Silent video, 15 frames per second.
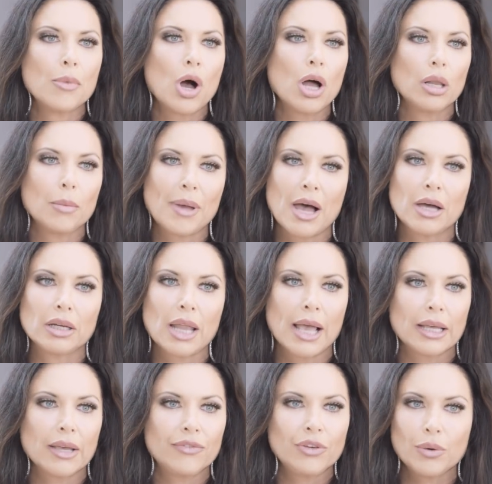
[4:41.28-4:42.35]
I'm all about,
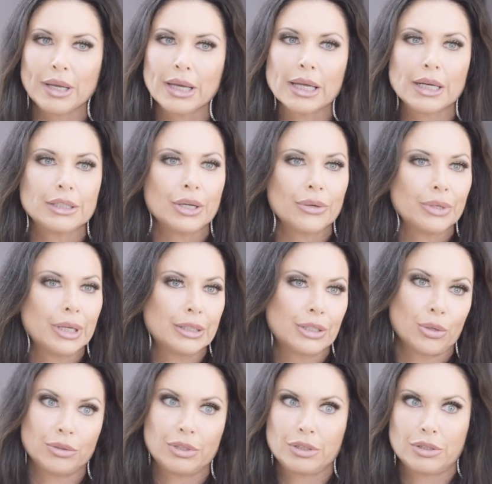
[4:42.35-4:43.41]
like, if you ain't got a donut,
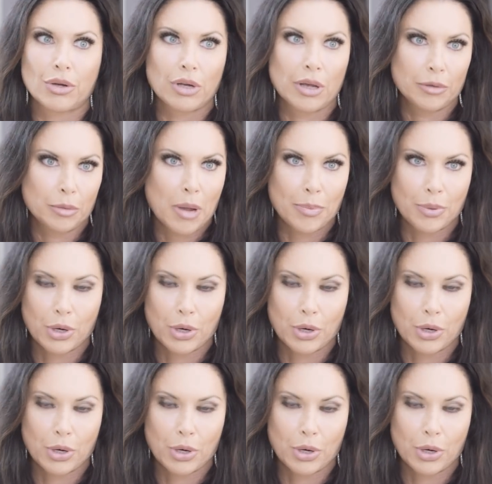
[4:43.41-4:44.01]
don't come to my